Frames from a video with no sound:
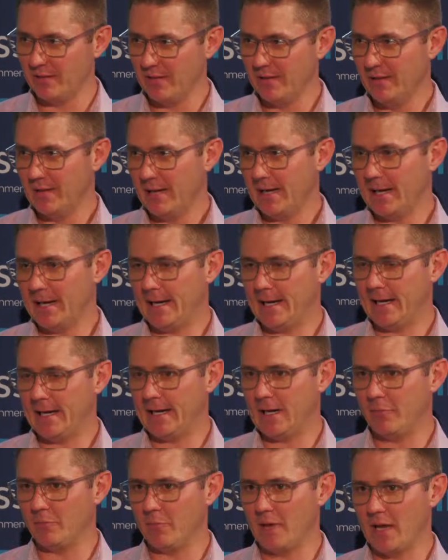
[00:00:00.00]

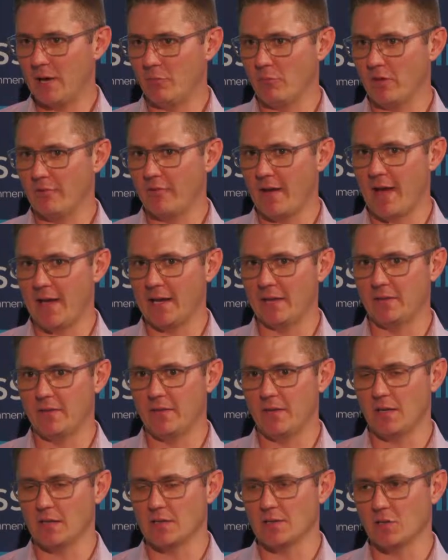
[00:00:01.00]
And we've had
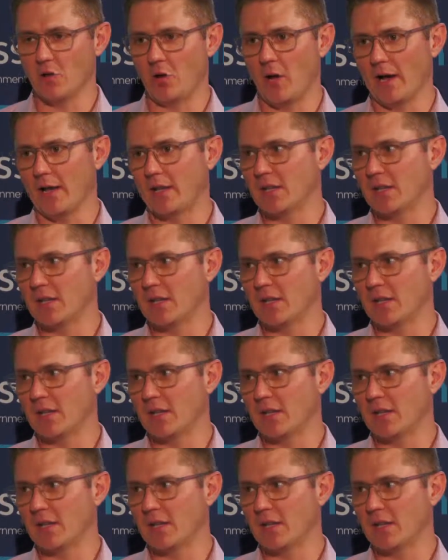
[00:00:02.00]
things like